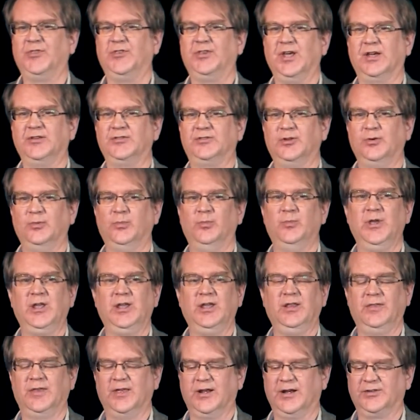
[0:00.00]
doesn't
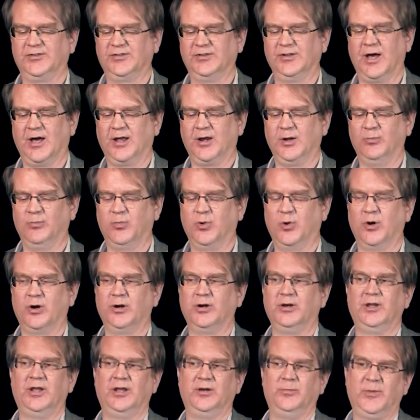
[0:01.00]
mean that it's not
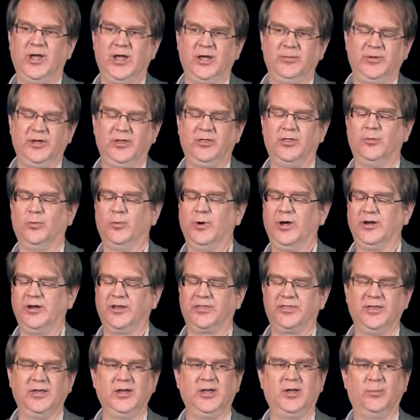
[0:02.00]
important, and maybe the way to
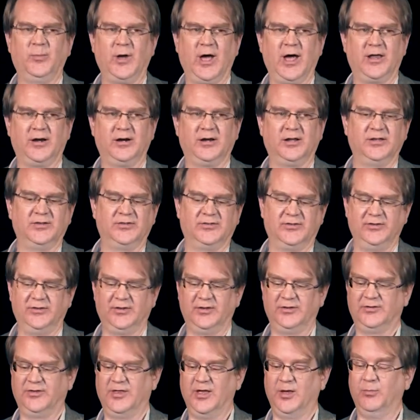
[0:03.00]
think about it is
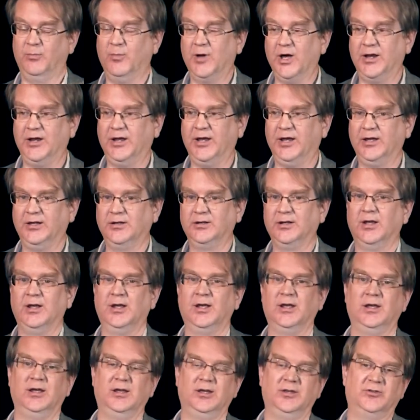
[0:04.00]
that money
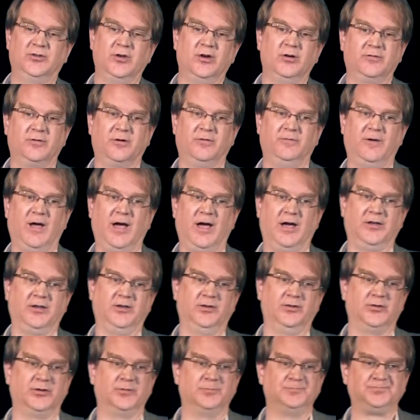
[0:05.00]
is
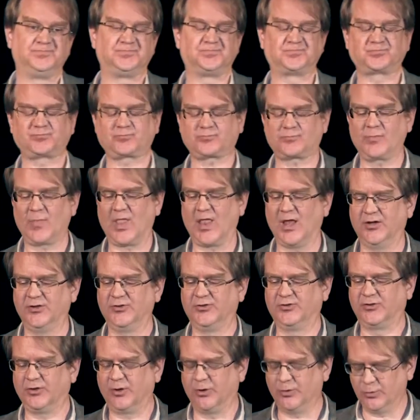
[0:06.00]
overvalued.
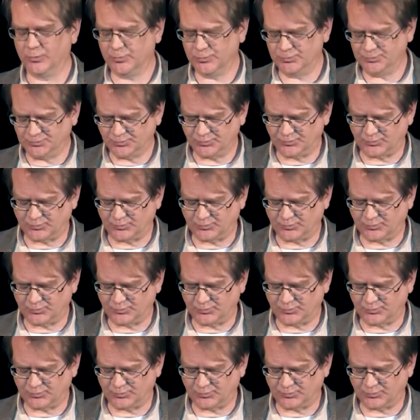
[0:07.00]
So